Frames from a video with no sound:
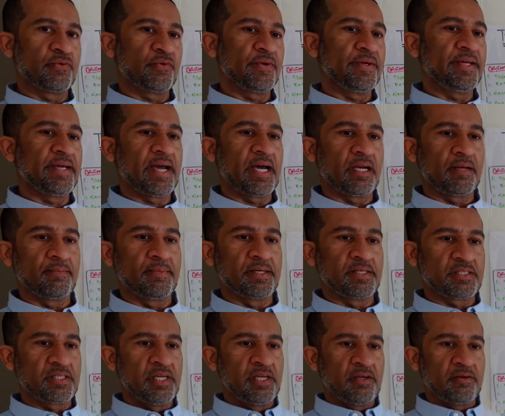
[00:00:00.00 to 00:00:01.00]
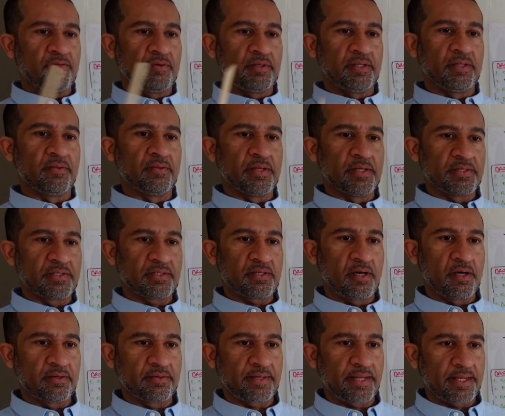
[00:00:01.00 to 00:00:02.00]
three elements within this
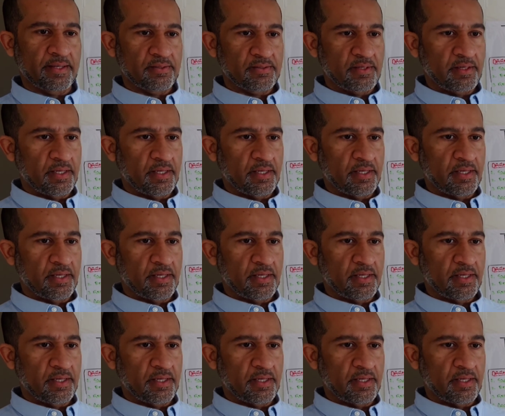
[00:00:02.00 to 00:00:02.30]
context.